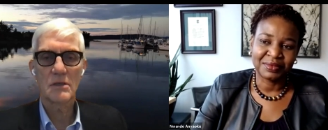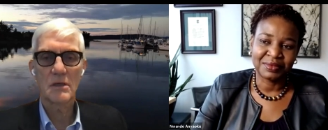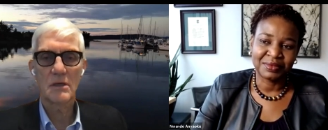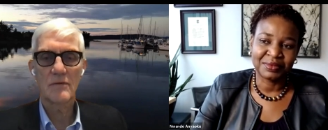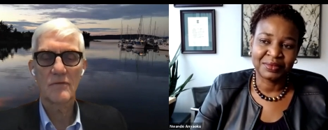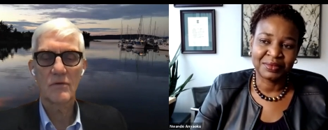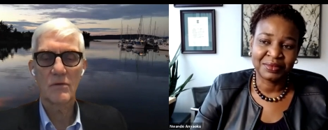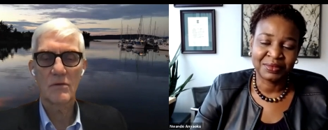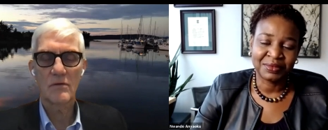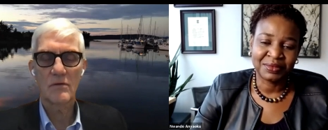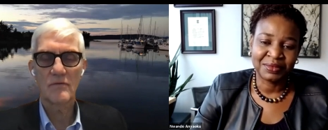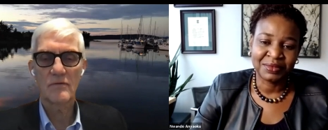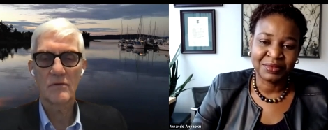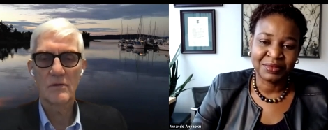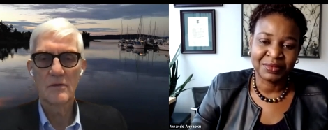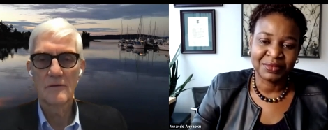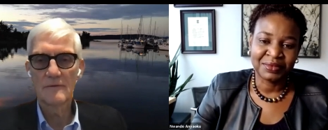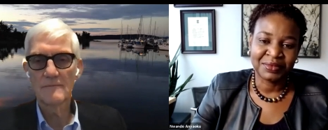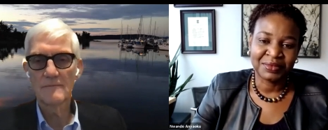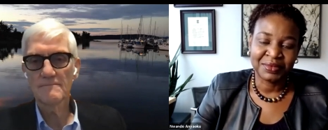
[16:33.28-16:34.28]
Speaker 1: going to evolve?
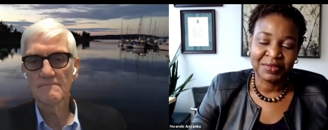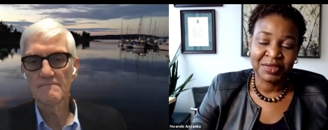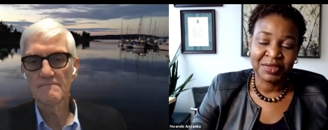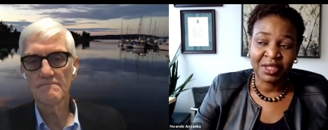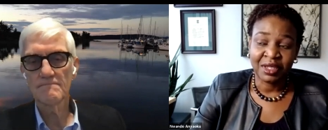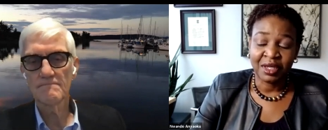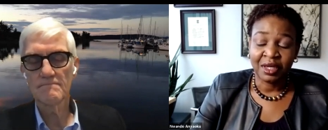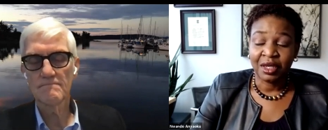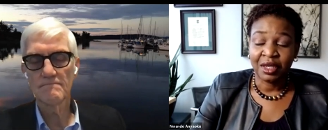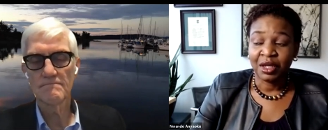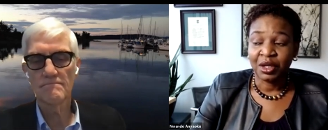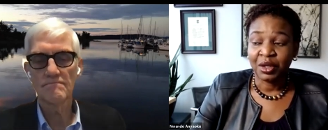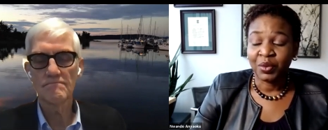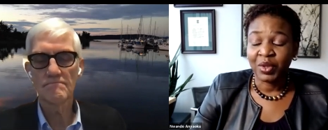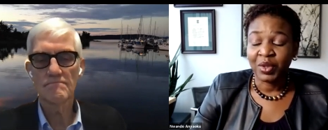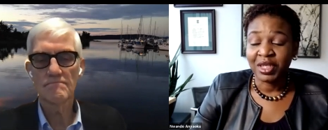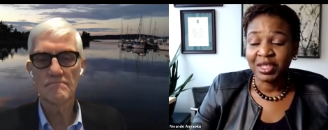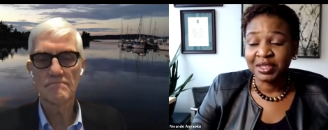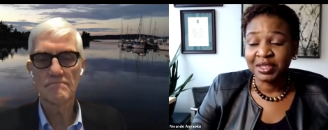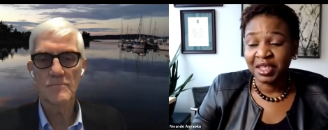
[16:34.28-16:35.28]

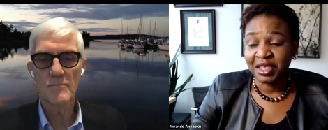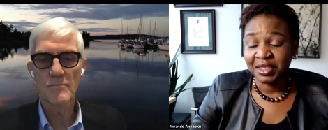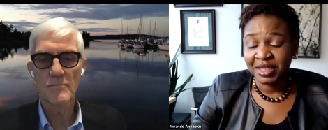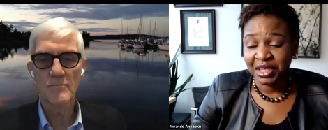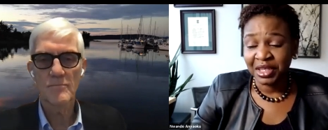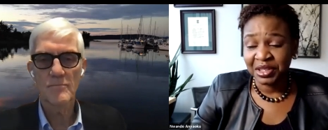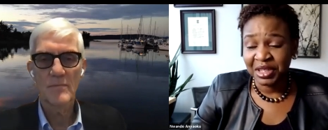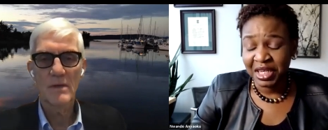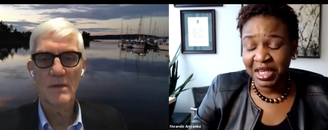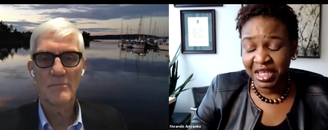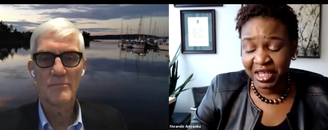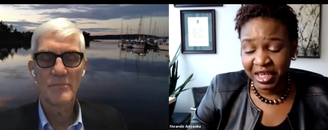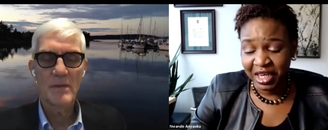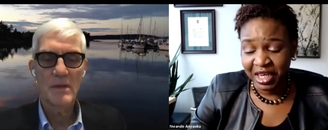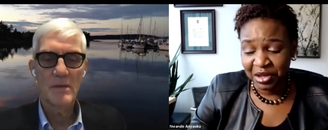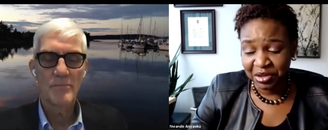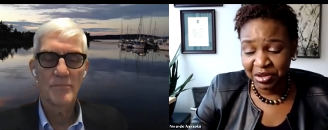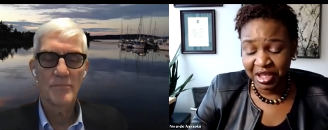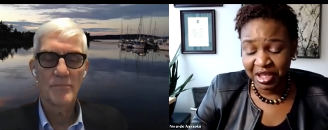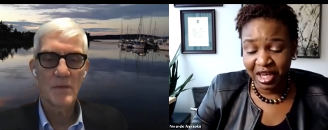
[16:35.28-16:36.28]
Speaker 2: Well, it turns out that in
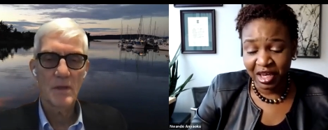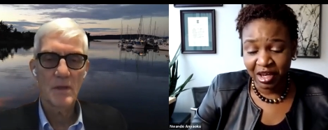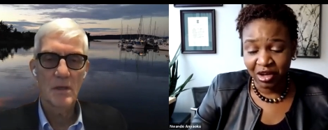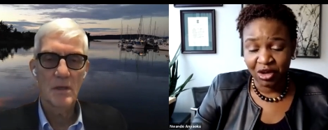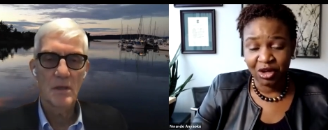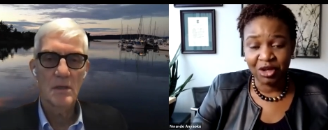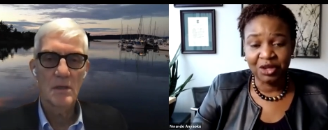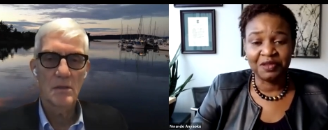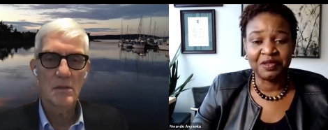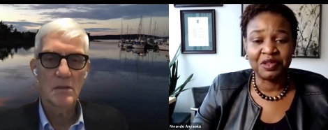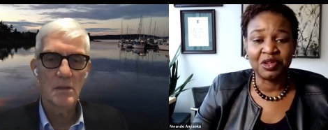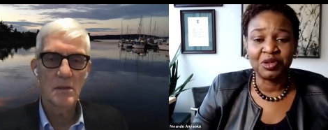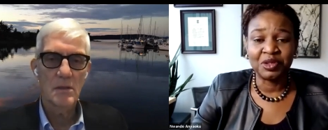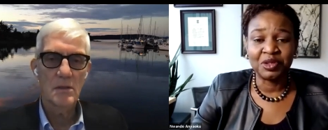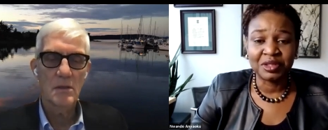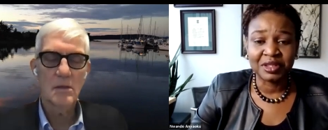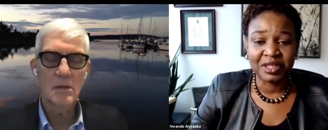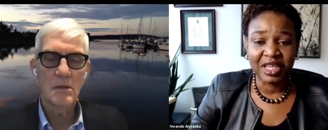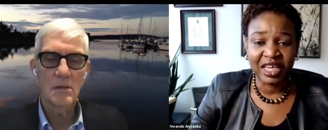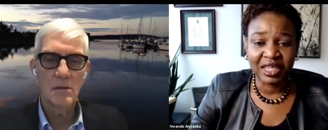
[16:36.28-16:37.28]
healthcare, all of
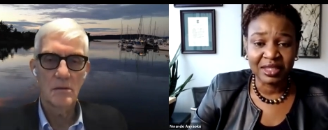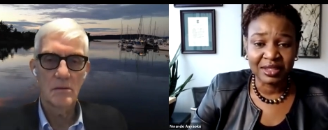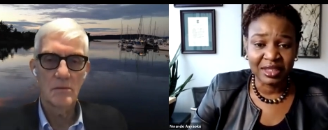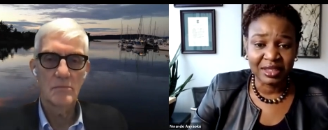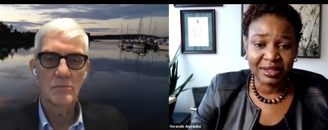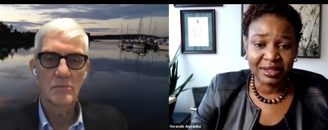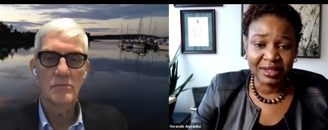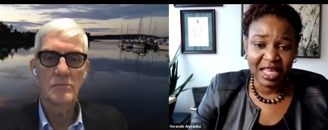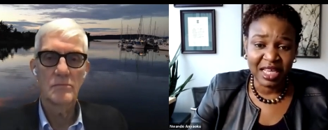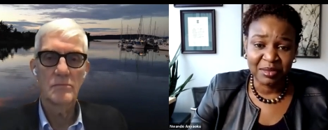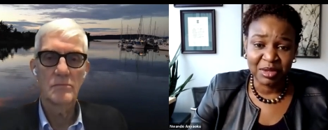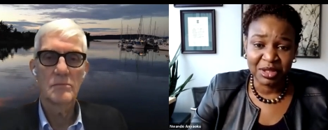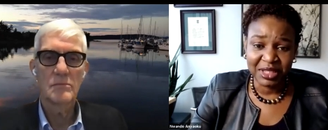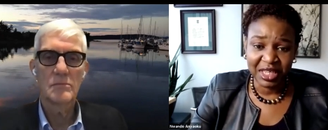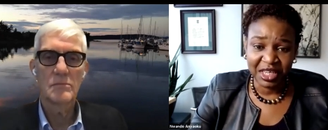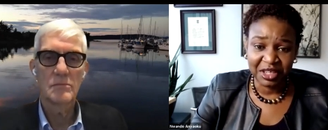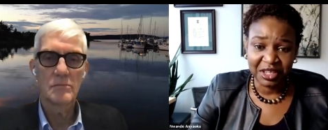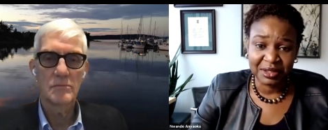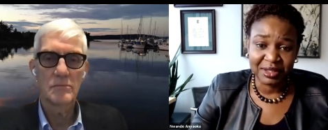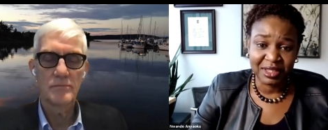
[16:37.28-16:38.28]
those exist
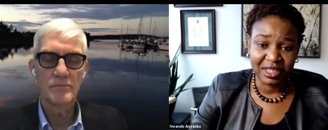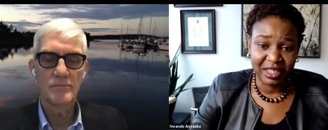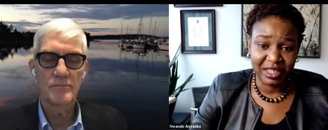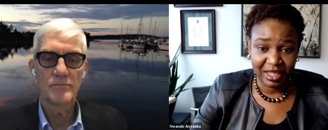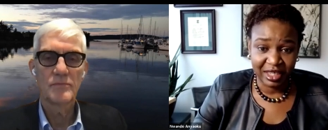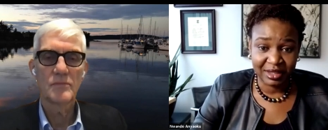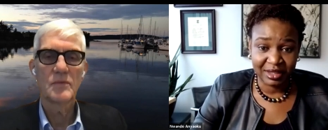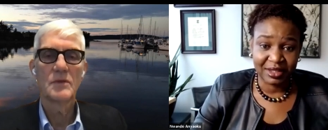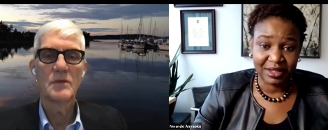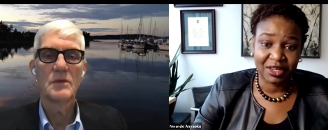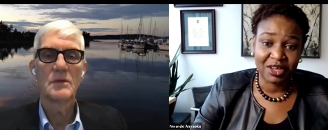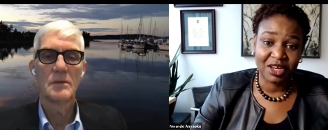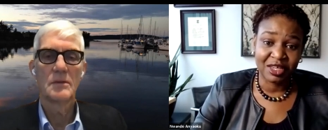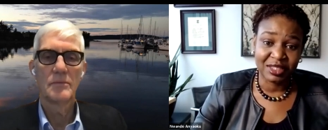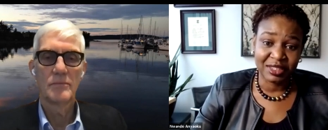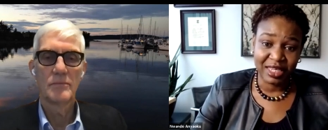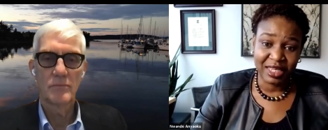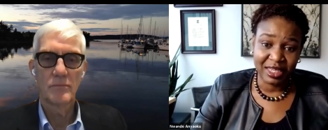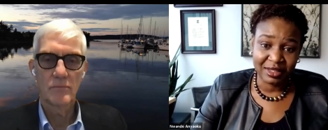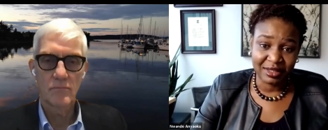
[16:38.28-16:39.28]
simultaneously. It's a
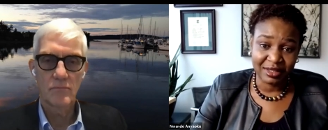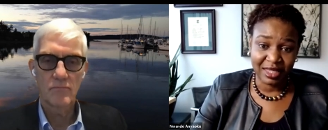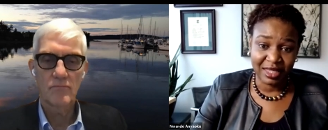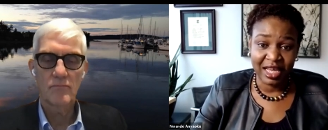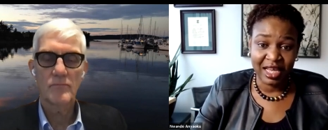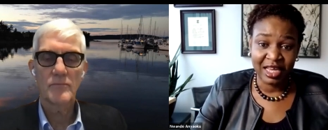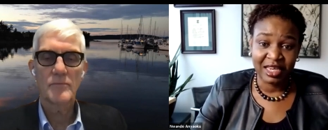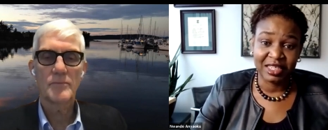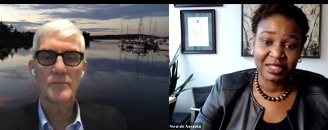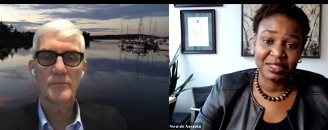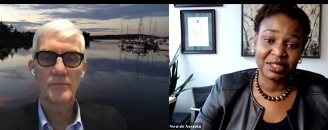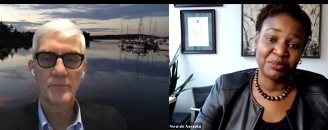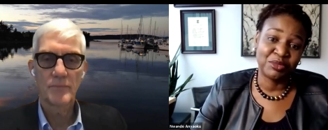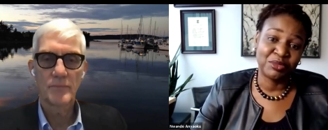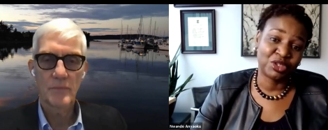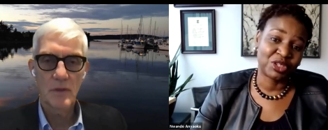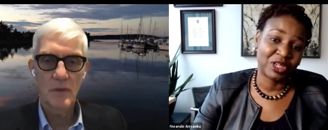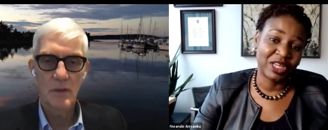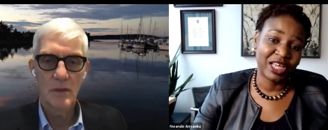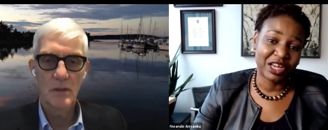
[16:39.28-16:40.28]
contest and it's a
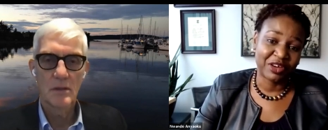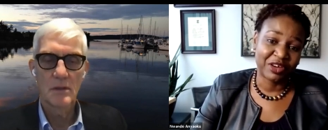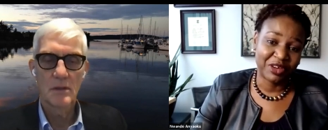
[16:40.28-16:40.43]
mutually